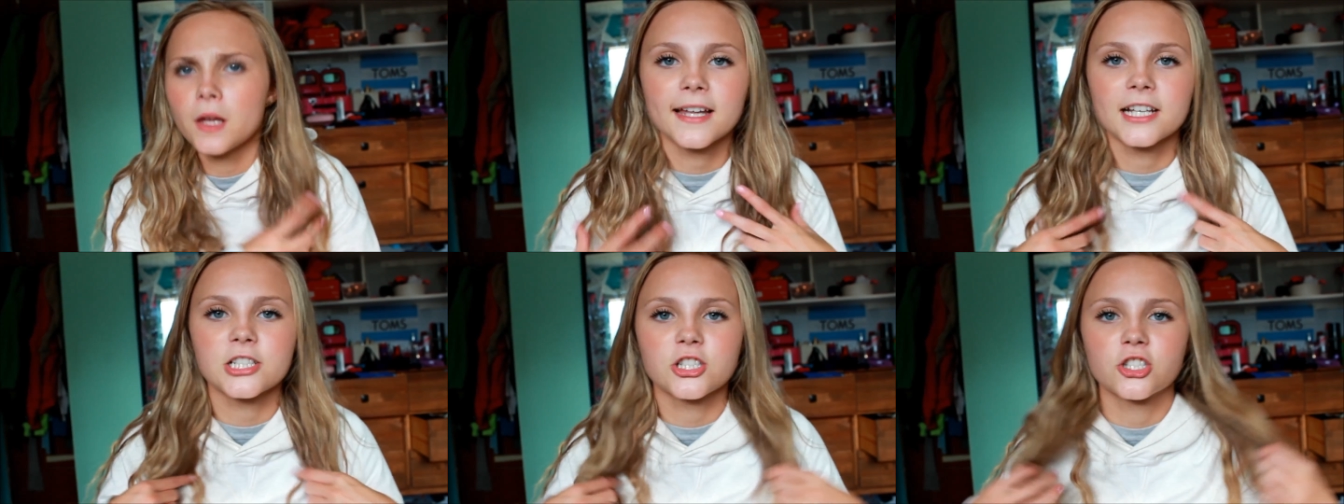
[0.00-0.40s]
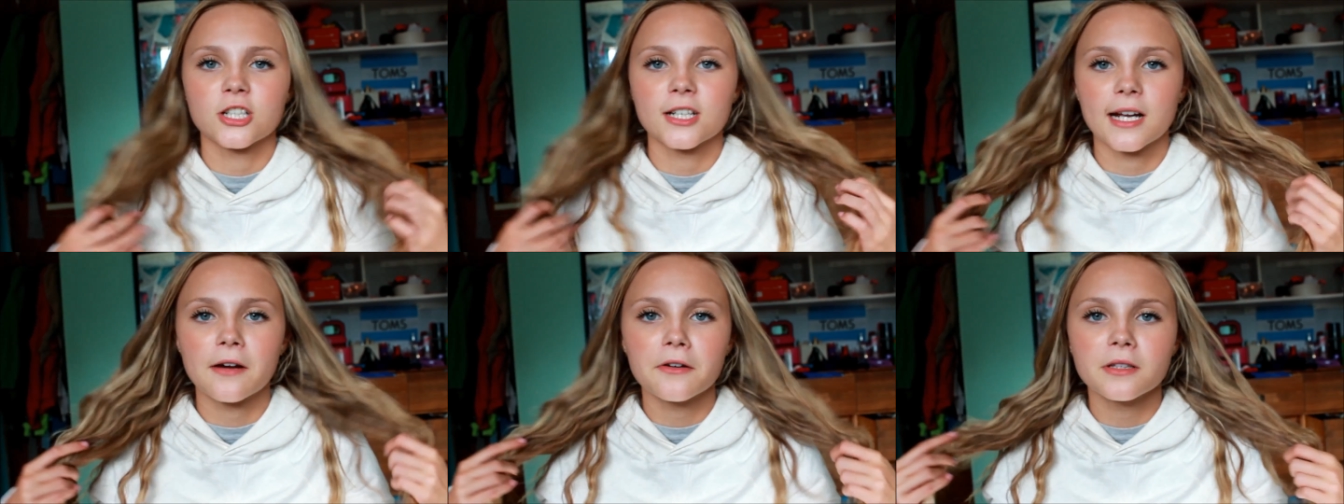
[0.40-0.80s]
And I just
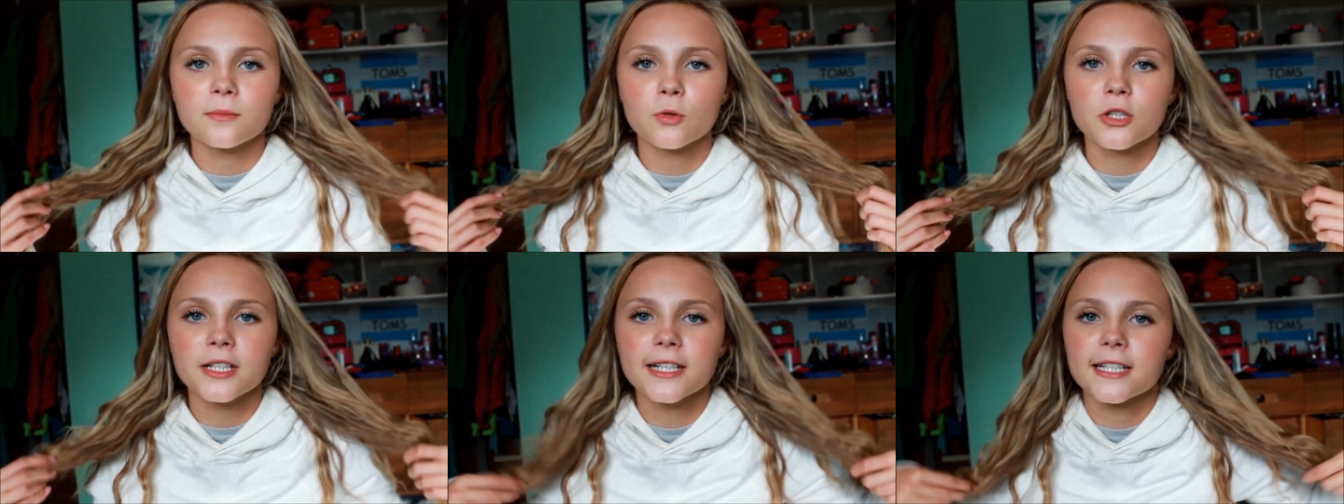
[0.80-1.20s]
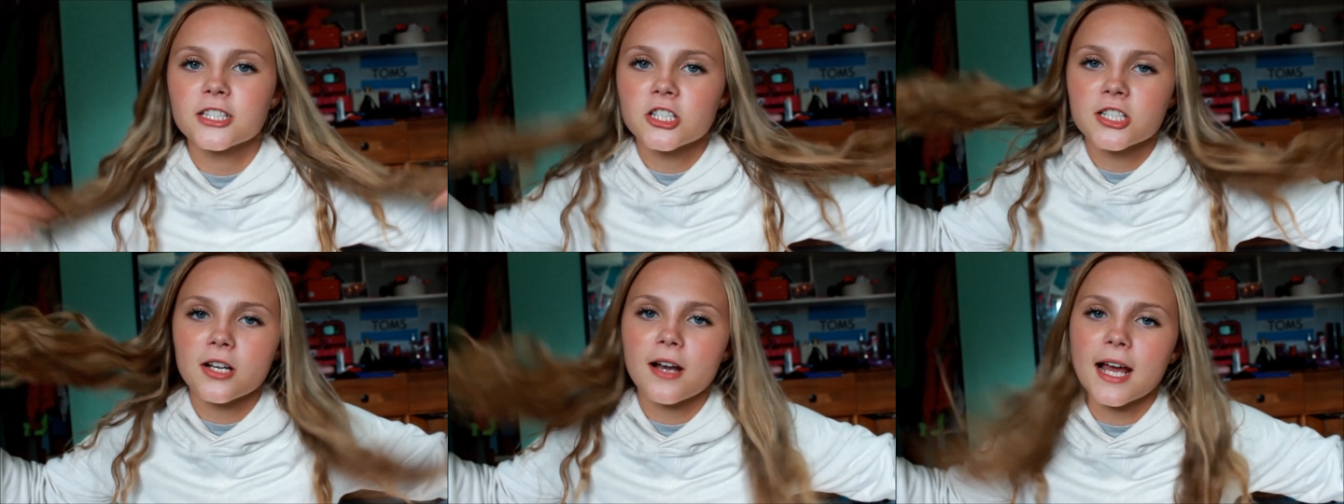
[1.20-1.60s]
took it out in the morning and
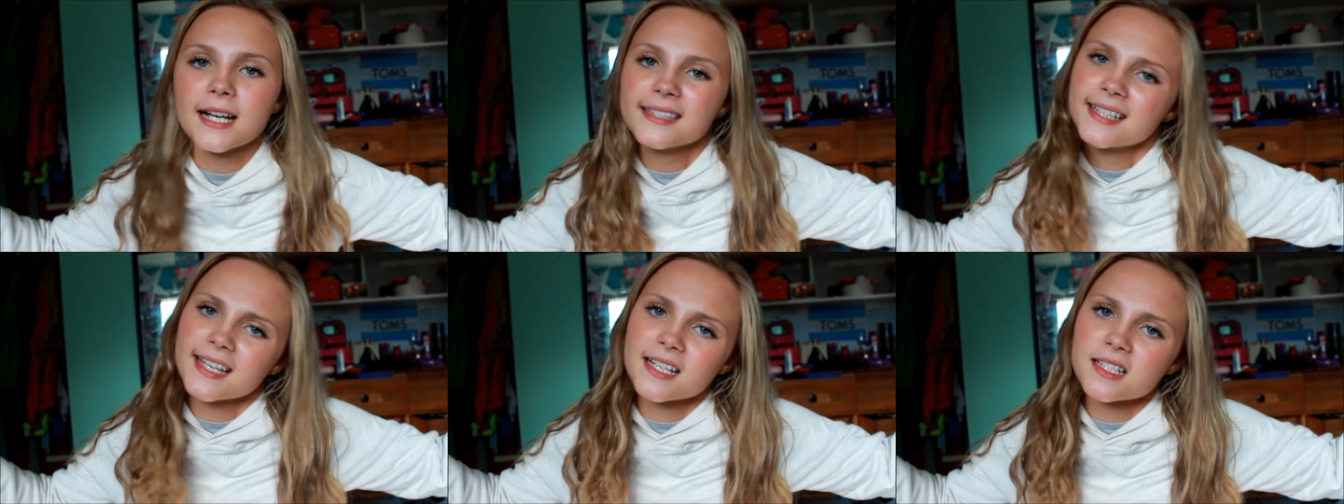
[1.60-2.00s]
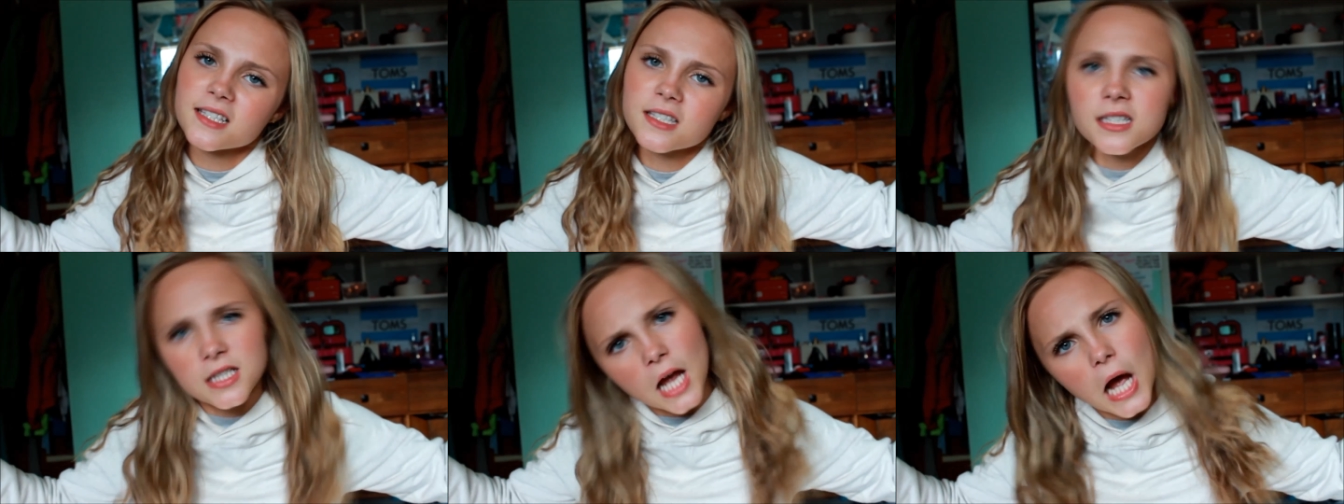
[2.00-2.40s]
turned out like
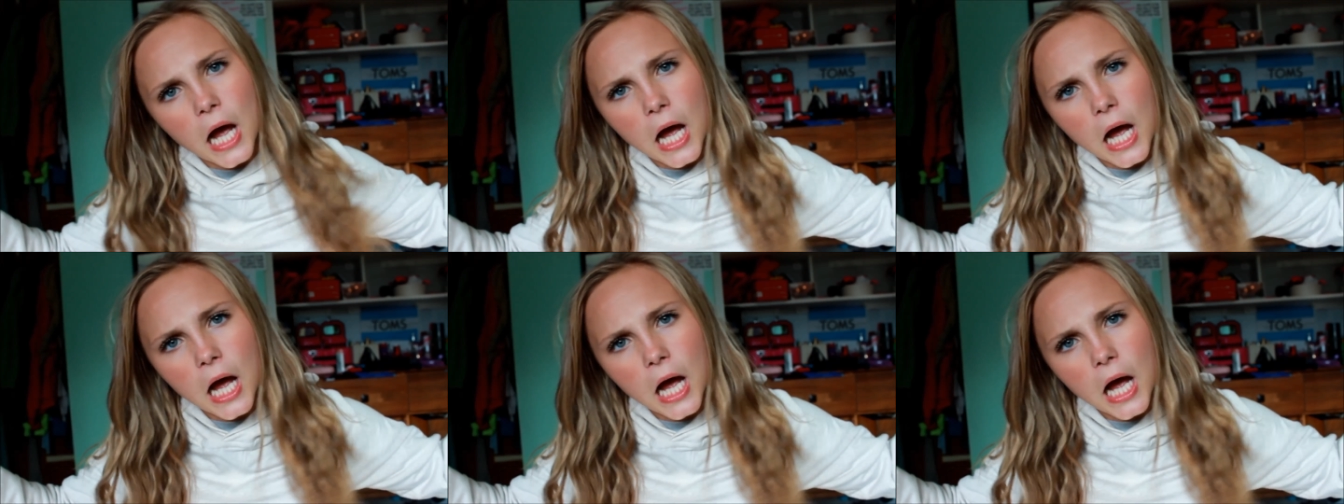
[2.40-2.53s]
this.